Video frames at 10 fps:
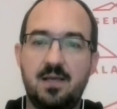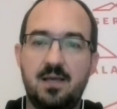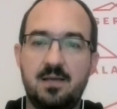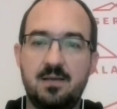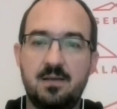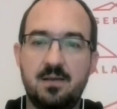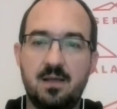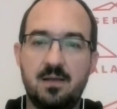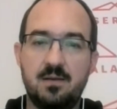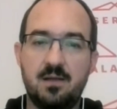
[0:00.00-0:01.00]

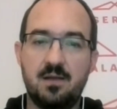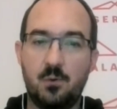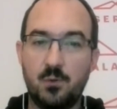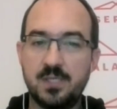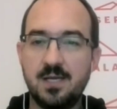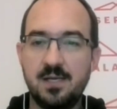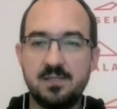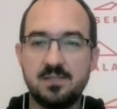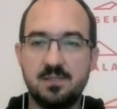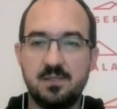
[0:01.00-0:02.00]
and
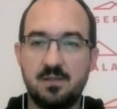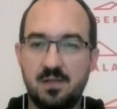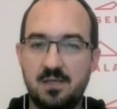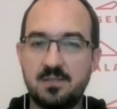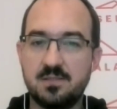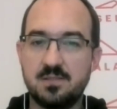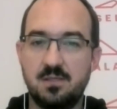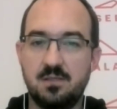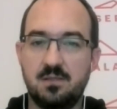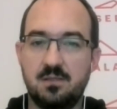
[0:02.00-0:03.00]
organize things
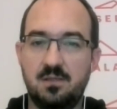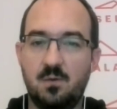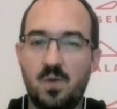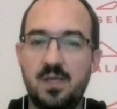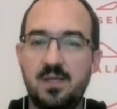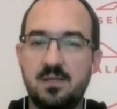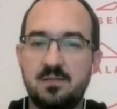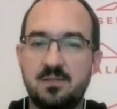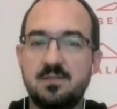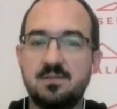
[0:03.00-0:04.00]
in a way
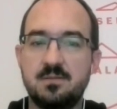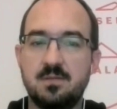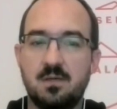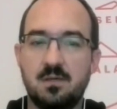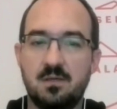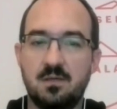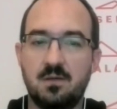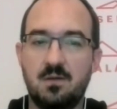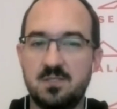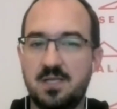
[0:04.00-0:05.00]
that didn't
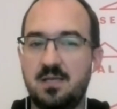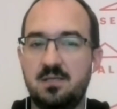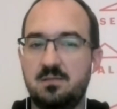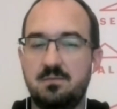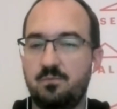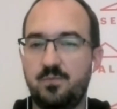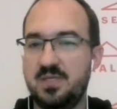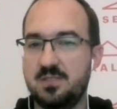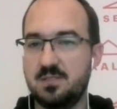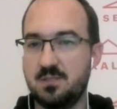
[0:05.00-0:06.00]
cause any
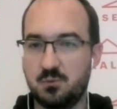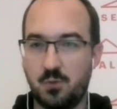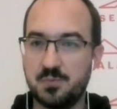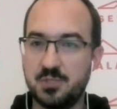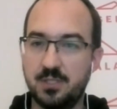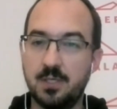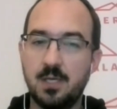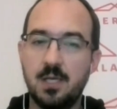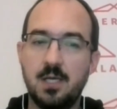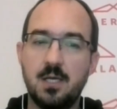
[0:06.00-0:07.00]
business disruption.
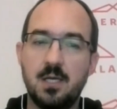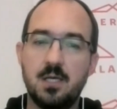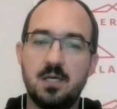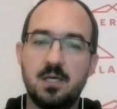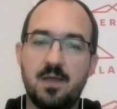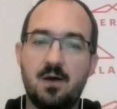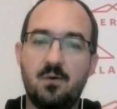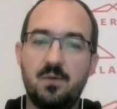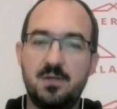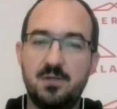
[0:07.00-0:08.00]

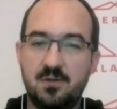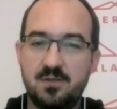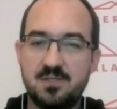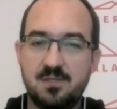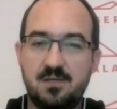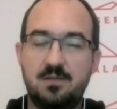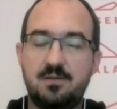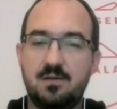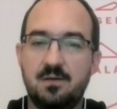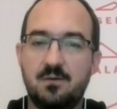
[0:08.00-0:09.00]
Now, in the other
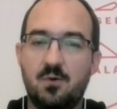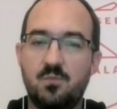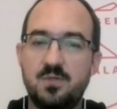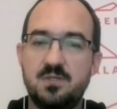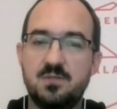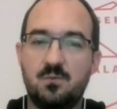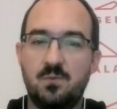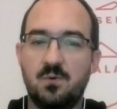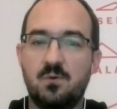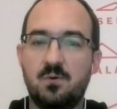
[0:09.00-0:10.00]
side, companies who
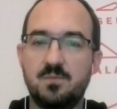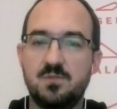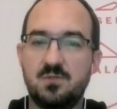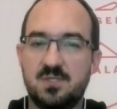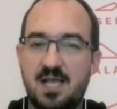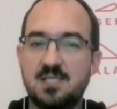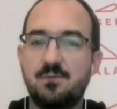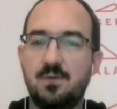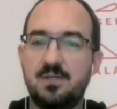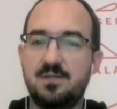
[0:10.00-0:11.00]
were
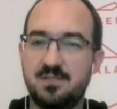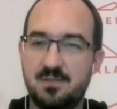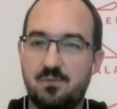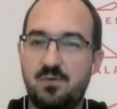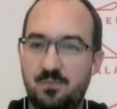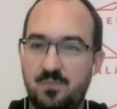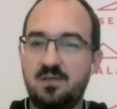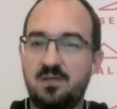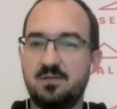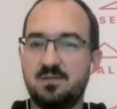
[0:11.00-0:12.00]
successful in these three
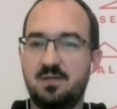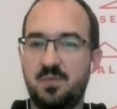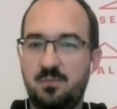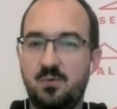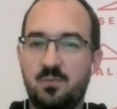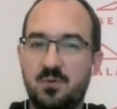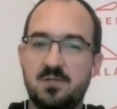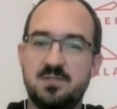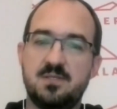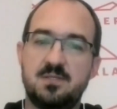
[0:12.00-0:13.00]
pillars, like people,
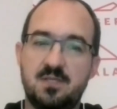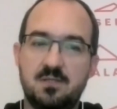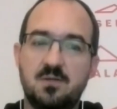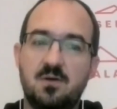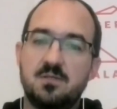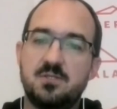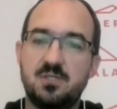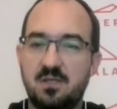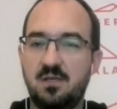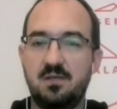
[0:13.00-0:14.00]
process, and
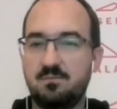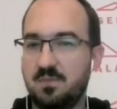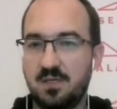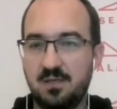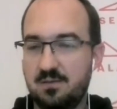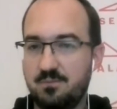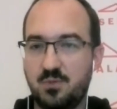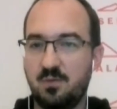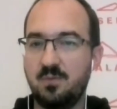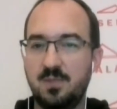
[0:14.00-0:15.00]
technology, they
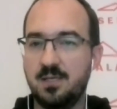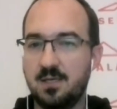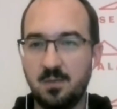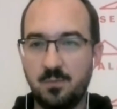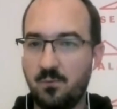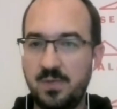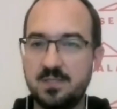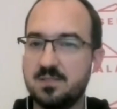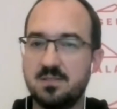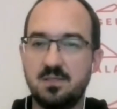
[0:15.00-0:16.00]
probably in a couple of
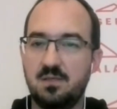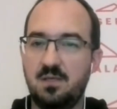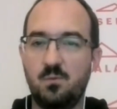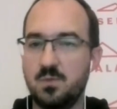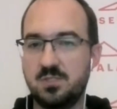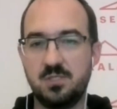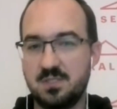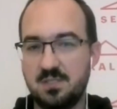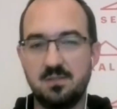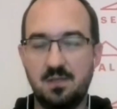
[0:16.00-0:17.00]
weeks, it was
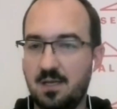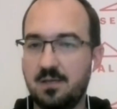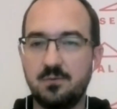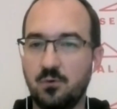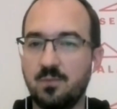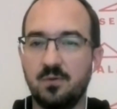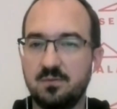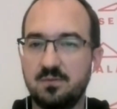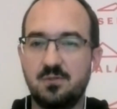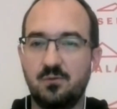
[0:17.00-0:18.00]
just like normal.
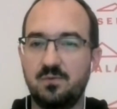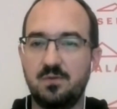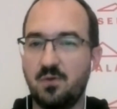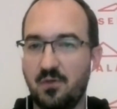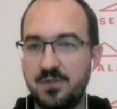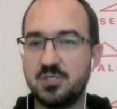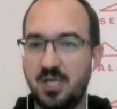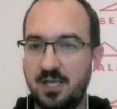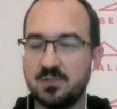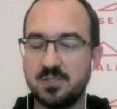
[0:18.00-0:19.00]
So nothing
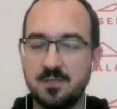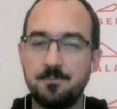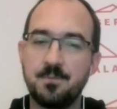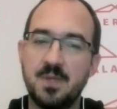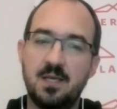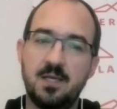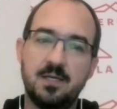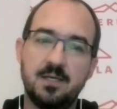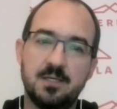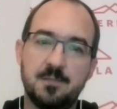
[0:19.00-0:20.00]
changed.
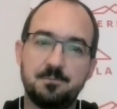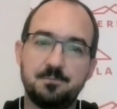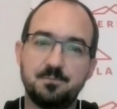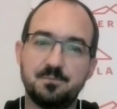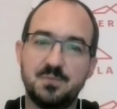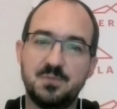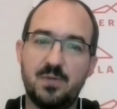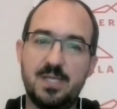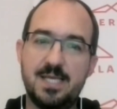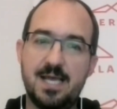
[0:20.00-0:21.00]

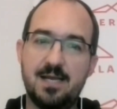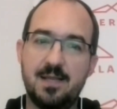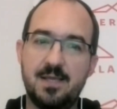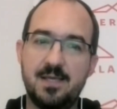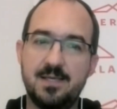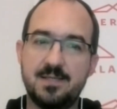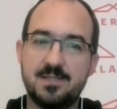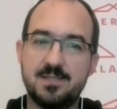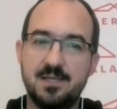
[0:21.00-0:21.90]
So in the end, I think it